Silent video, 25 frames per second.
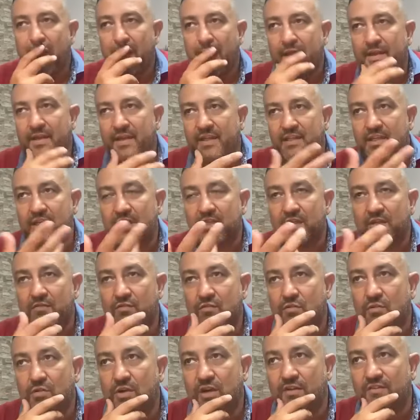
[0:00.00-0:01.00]
And I can give
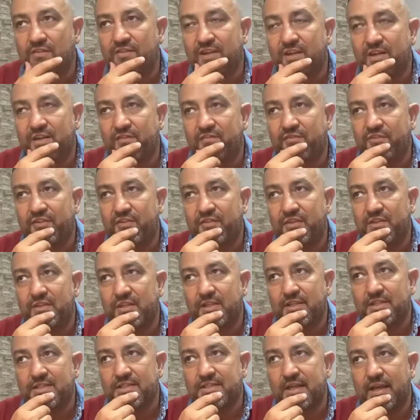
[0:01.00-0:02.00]
you a very vivid
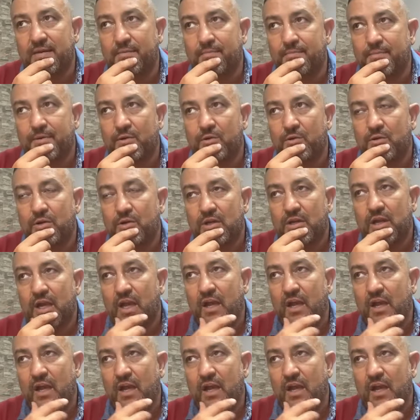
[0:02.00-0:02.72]
example